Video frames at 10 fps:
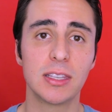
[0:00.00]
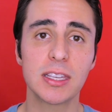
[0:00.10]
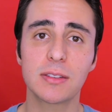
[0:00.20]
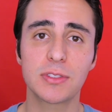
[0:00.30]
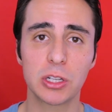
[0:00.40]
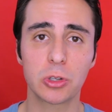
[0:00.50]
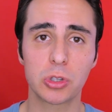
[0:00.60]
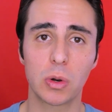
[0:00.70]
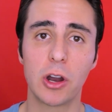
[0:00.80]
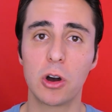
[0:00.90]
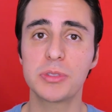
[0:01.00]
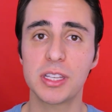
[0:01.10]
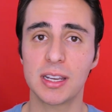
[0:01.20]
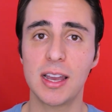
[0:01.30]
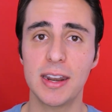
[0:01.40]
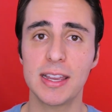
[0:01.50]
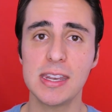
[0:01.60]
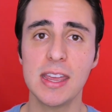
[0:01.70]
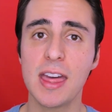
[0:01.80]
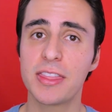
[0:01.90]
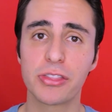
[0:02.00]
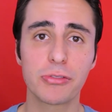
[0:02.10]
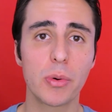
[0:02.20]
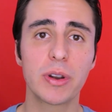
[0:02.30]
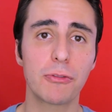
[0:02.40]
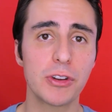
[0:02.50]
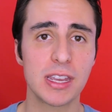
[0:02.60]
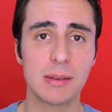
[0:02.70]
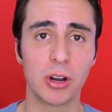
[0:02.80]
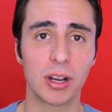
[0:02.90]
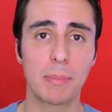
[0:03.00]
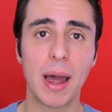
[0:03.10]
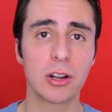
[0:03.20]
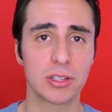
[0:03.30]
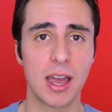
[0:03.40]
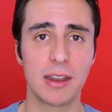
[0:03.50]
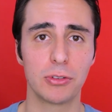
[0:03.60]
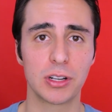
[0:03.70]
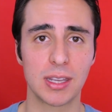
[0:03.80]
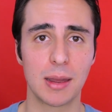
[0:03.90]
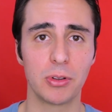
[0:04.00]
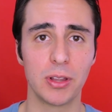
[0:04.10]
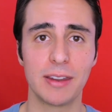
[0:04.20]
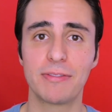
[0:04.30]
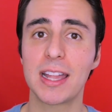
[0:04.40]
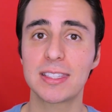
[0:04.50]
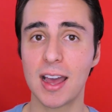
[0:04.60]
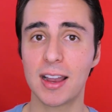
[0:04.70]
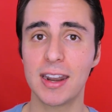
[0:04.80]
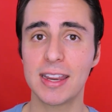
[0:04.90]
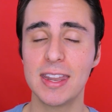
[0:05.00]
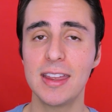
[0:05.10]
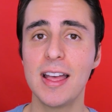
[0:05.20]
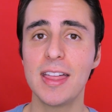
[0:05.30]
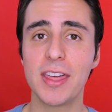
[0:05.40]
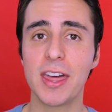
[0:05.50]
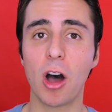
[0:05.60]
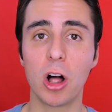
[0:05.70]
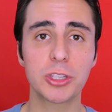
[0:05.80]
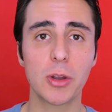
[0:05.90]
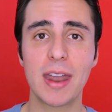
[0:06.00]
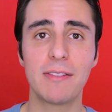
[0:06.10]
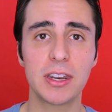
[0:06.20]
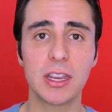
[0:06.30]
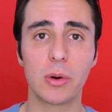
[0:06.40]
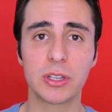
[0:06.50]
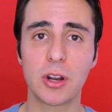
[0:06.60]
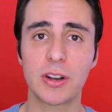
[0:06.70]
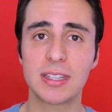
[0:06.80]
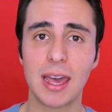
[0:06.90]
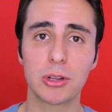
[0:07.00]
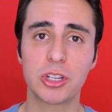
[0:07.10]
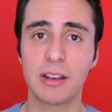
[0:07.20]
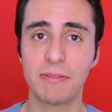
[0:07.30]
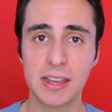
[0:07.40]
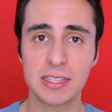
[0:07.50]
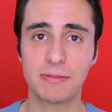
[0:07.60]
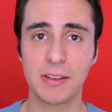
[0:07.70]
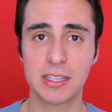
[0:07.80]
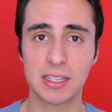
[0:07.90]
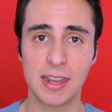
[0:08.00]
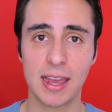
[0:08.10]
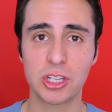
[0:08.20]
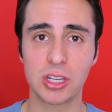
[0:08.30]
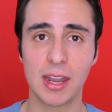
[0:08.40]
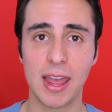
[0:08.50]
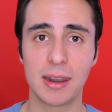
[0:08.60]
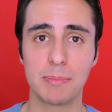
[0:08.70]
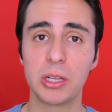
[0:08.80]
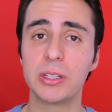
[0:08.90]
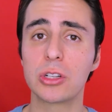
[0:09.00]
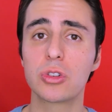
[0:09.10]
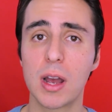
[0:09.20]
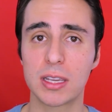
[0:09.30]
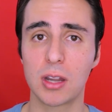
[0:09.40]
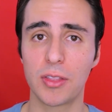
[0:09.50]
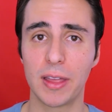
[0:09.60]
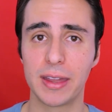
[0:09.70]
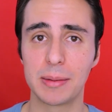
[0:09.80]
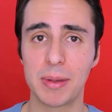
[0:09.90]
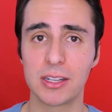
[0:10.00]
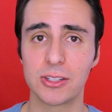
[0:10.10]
list of single story homes isn't cutting it, then throw in a free ebook, a buyer's guide, for example. And if that's not cutting it, then also add a video and start establishing a face-to-face -face connection and building trust on the landing page.